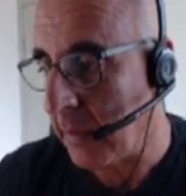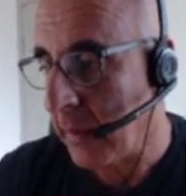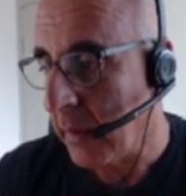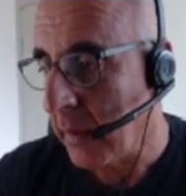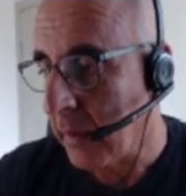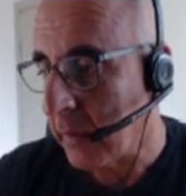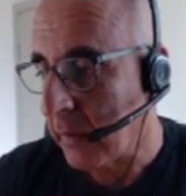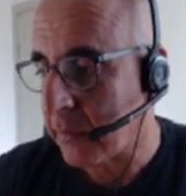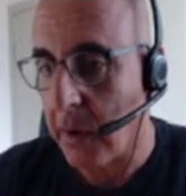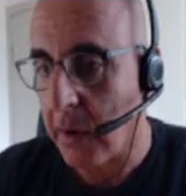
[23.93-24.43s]

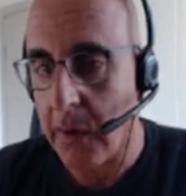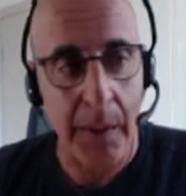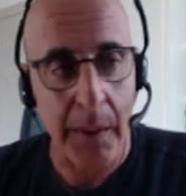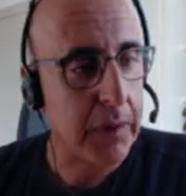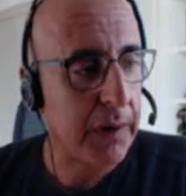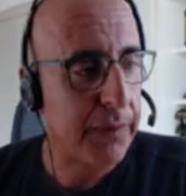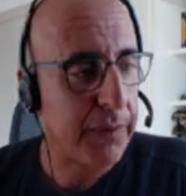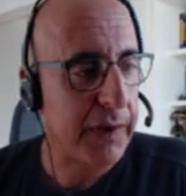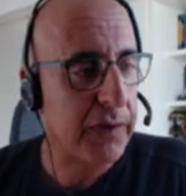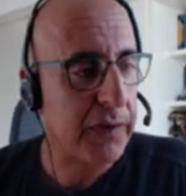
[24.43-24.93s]
So I'm going
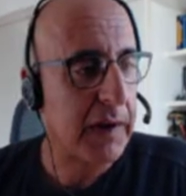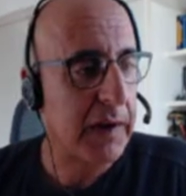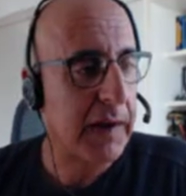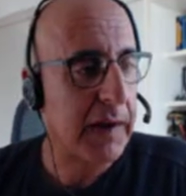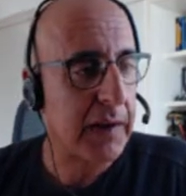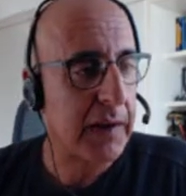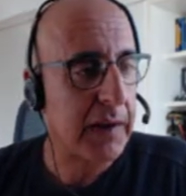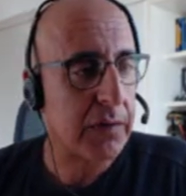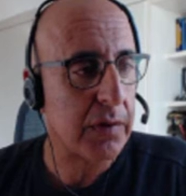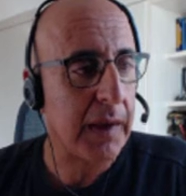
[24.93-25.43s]
to finish in
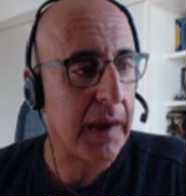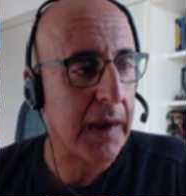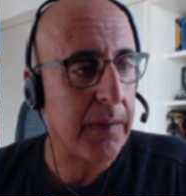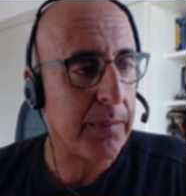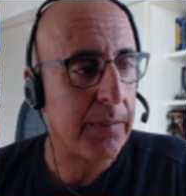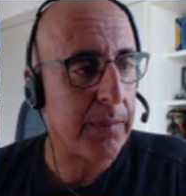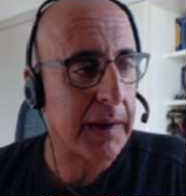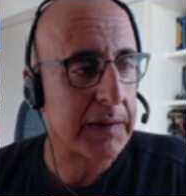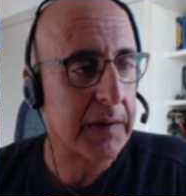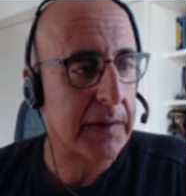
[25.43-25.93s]
green today,
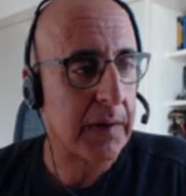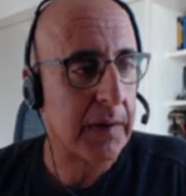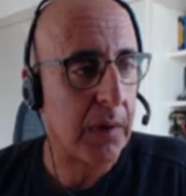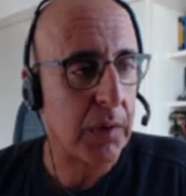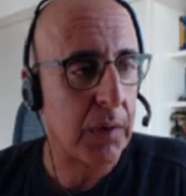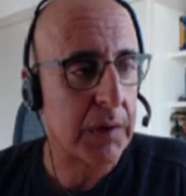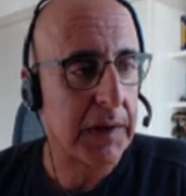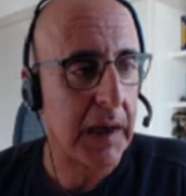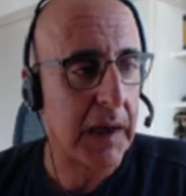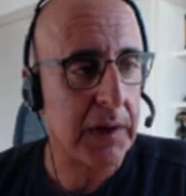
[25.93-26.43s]
but
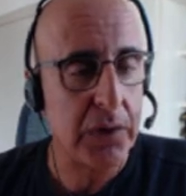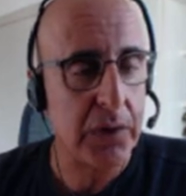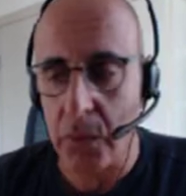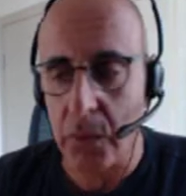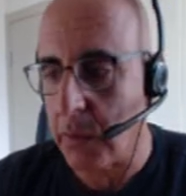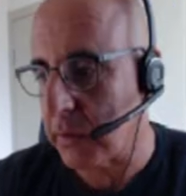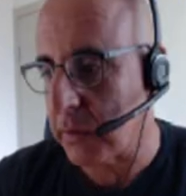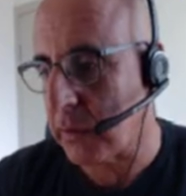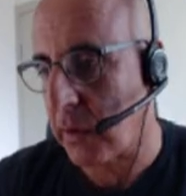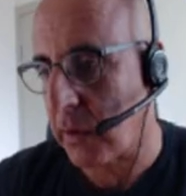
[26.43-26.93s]
what I do
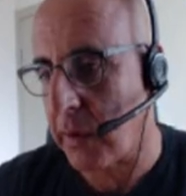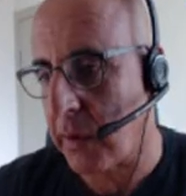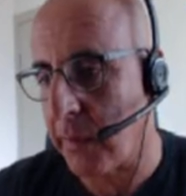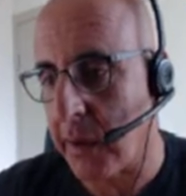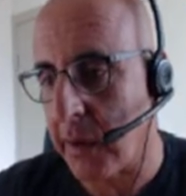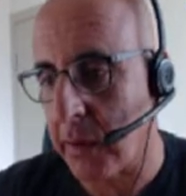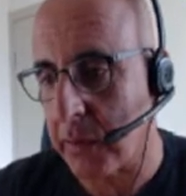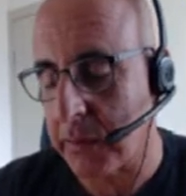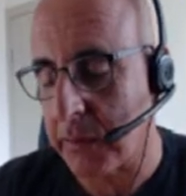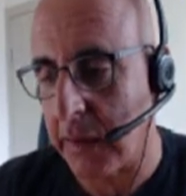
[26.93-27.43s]
want to talk
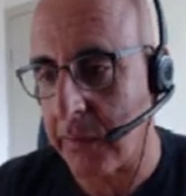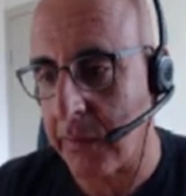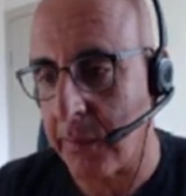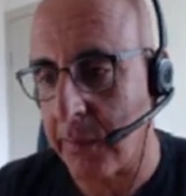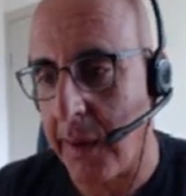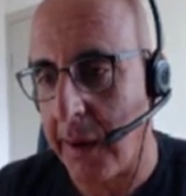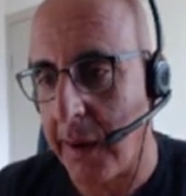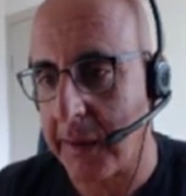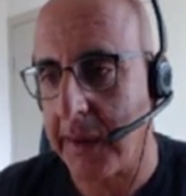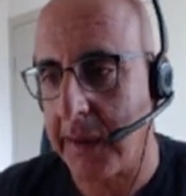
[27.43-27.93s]
about is
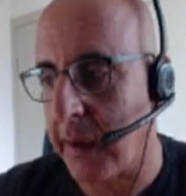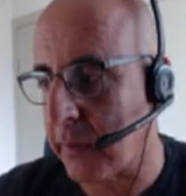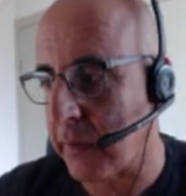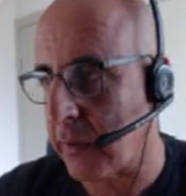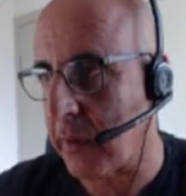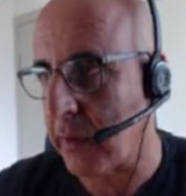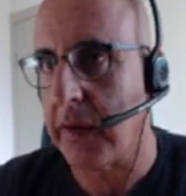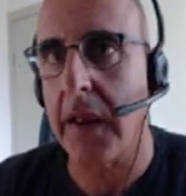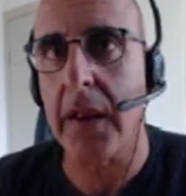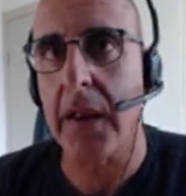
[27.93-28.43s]
market
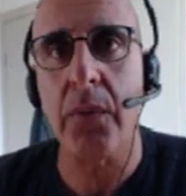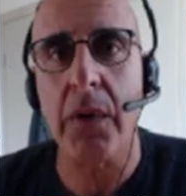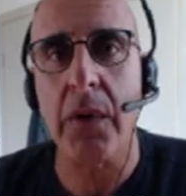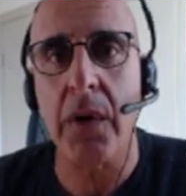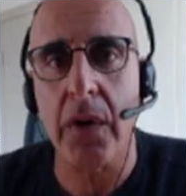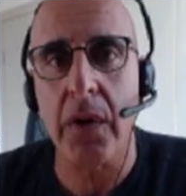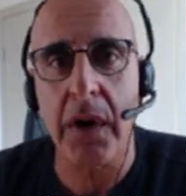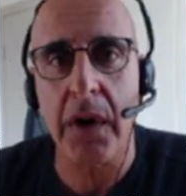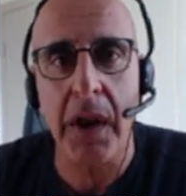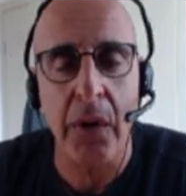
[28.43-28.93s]
direction, and we're
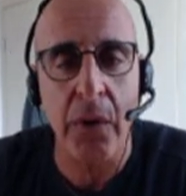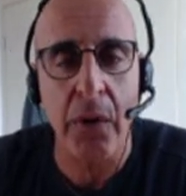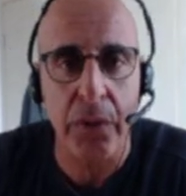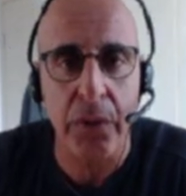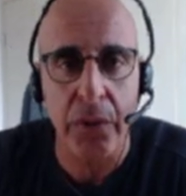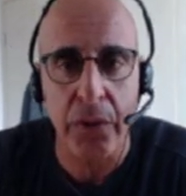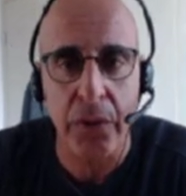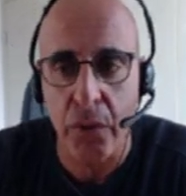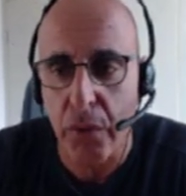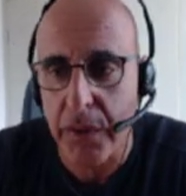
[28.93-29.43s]
going to go
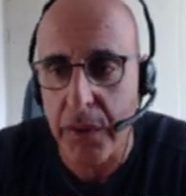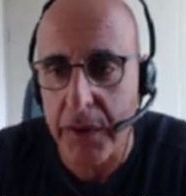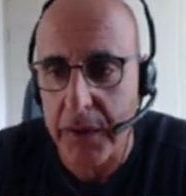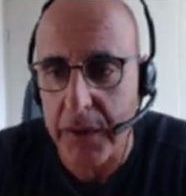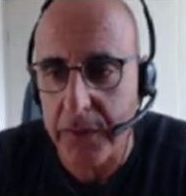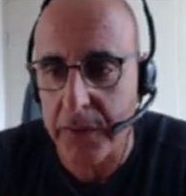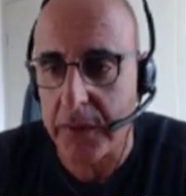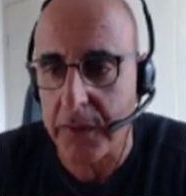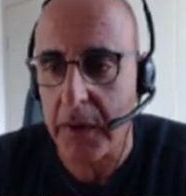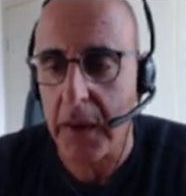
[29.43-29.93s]
through
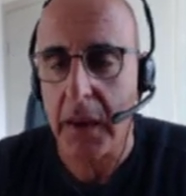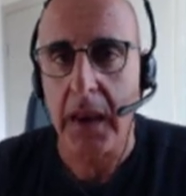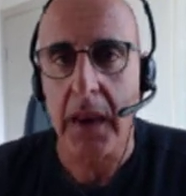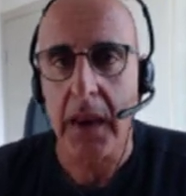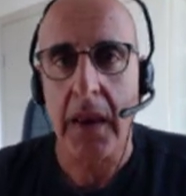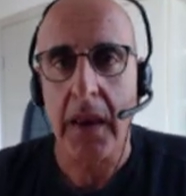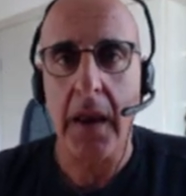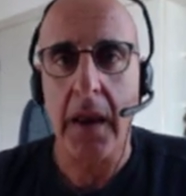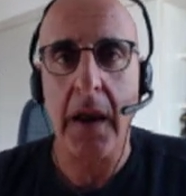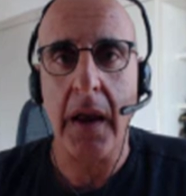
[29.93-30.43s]
this
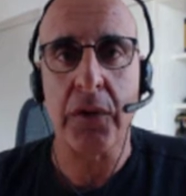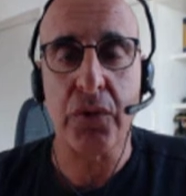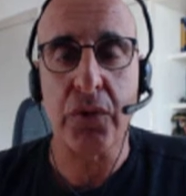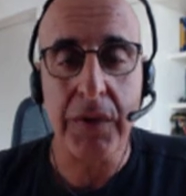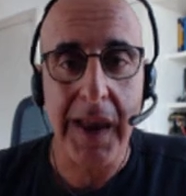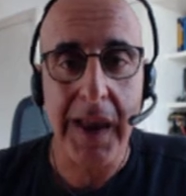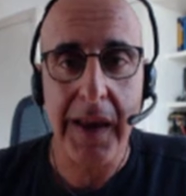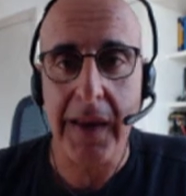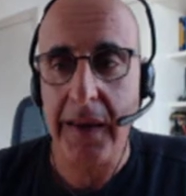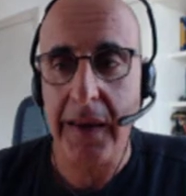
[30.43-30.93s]
uh,
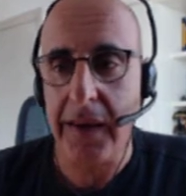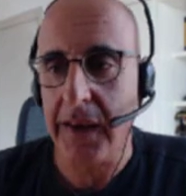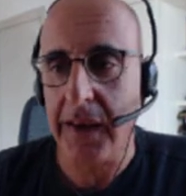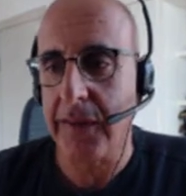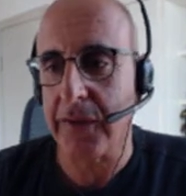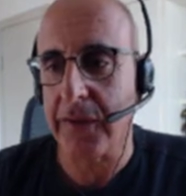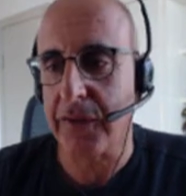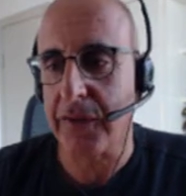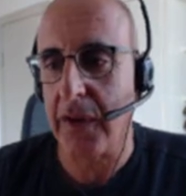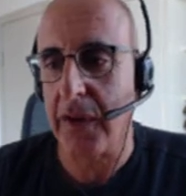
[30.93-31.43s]
today in
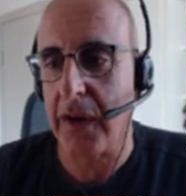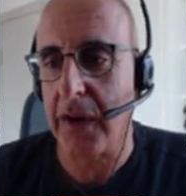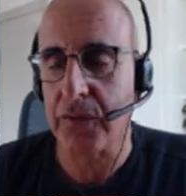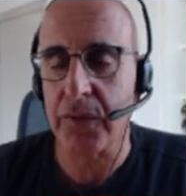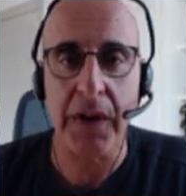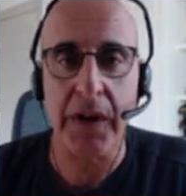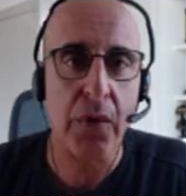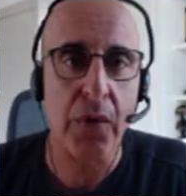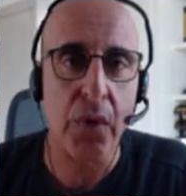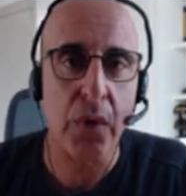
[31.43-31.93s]
the Star
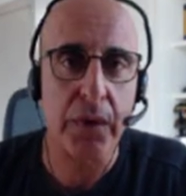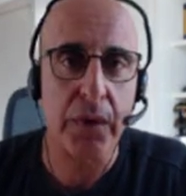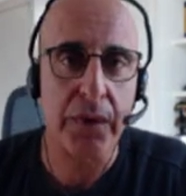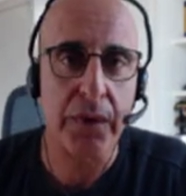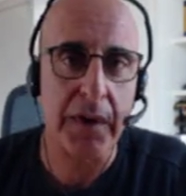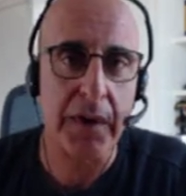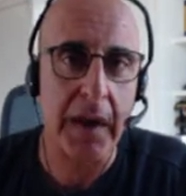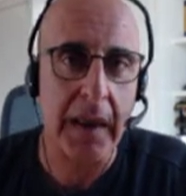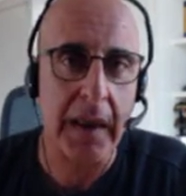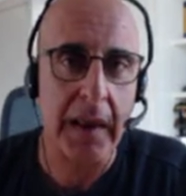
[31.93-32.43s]
Trader course
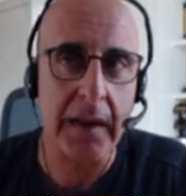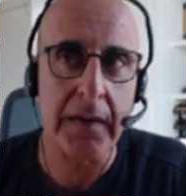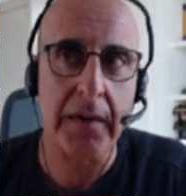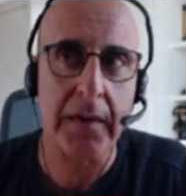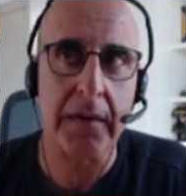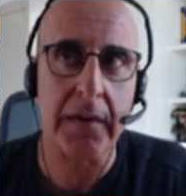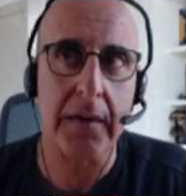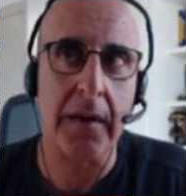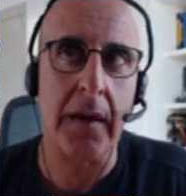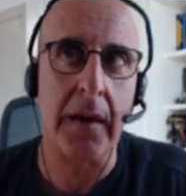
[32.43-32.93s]
in,
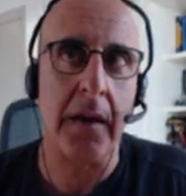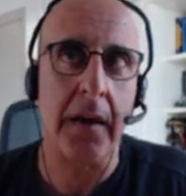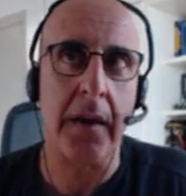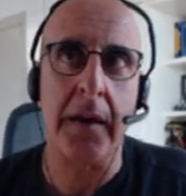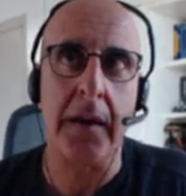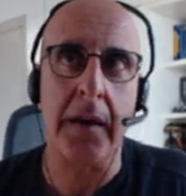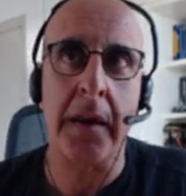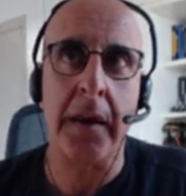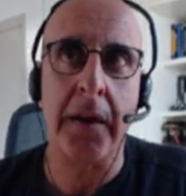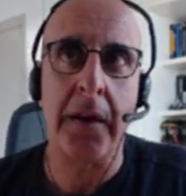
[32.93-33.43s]
uh,
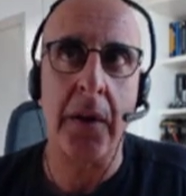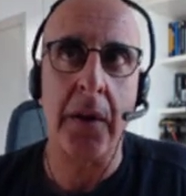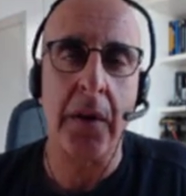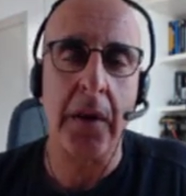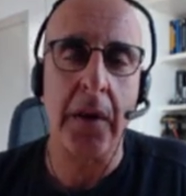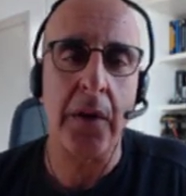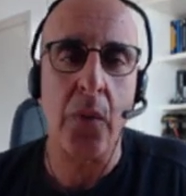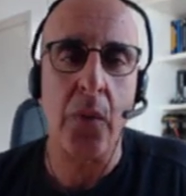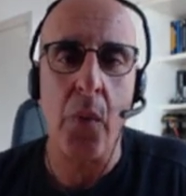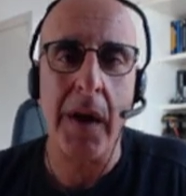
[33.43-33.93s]
in, in, a,
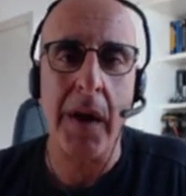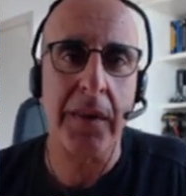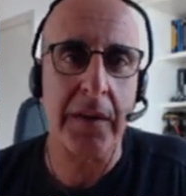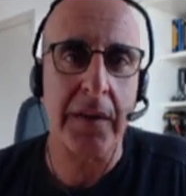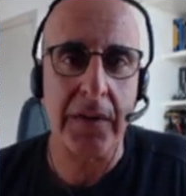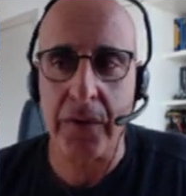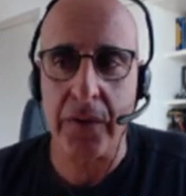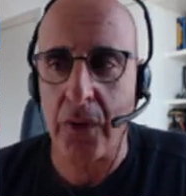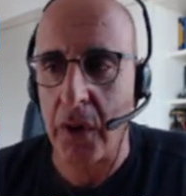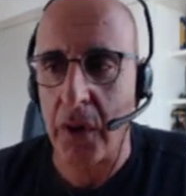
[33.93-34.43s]
in a way that
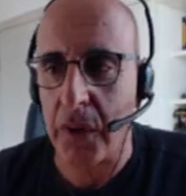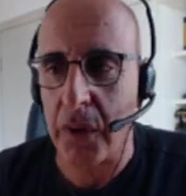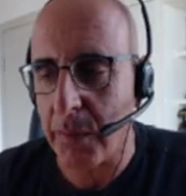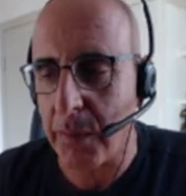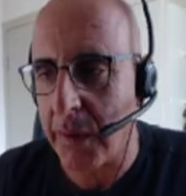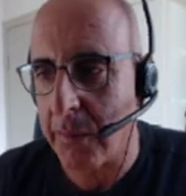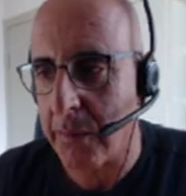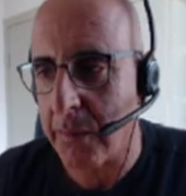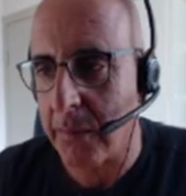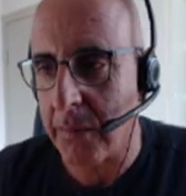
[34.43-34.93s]
is going to be,
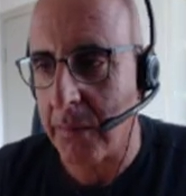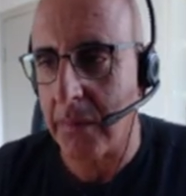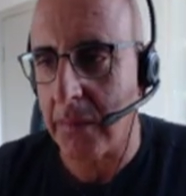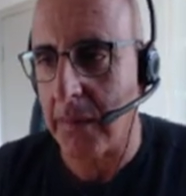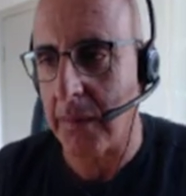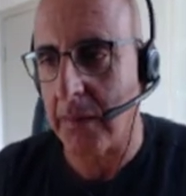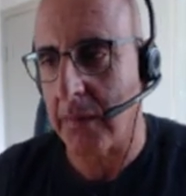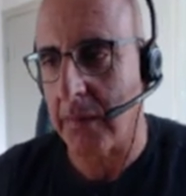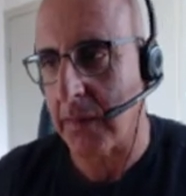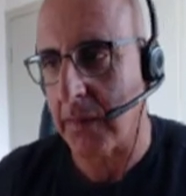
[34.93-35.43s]
you
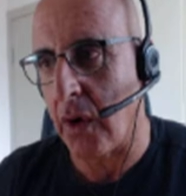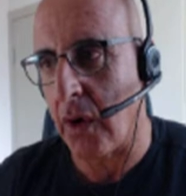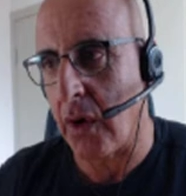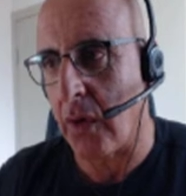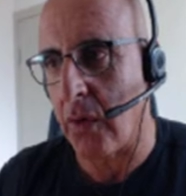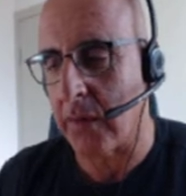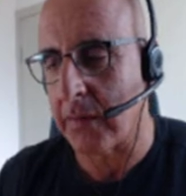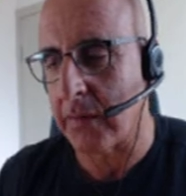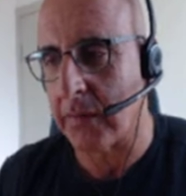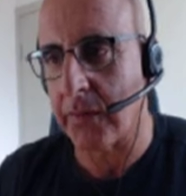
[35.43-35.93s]

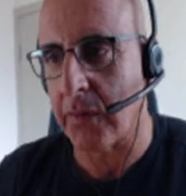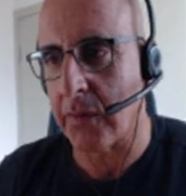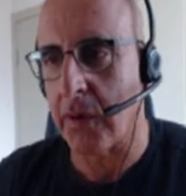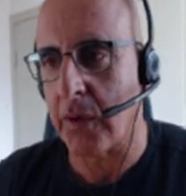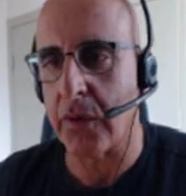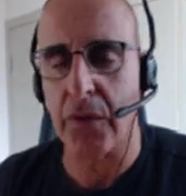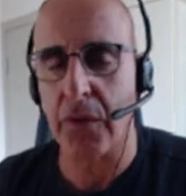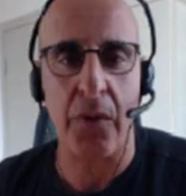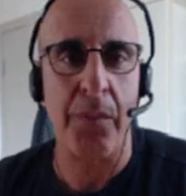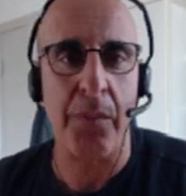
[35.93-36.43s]
know, we're going
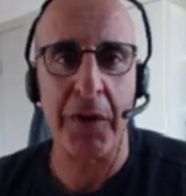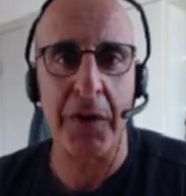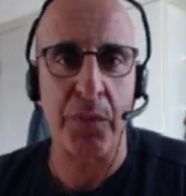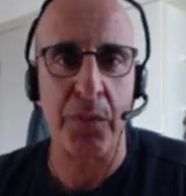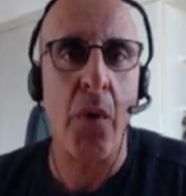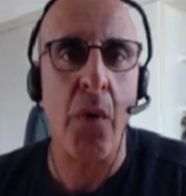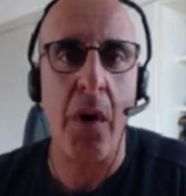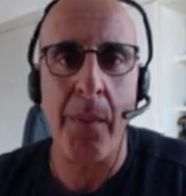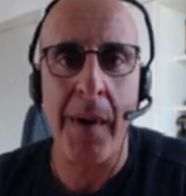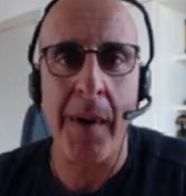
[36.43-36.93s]
to talk much
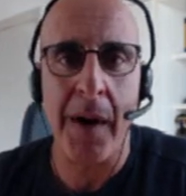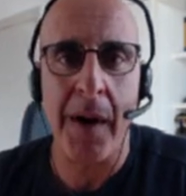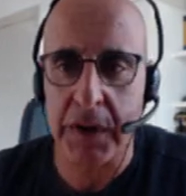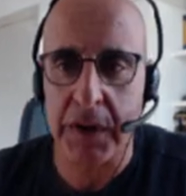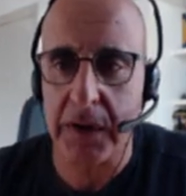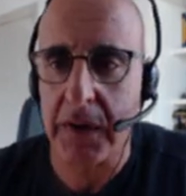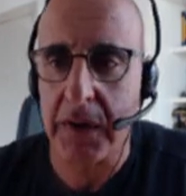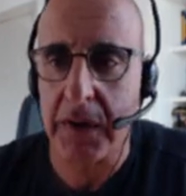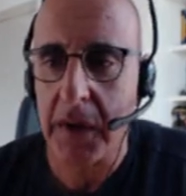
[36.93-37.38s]
more about it,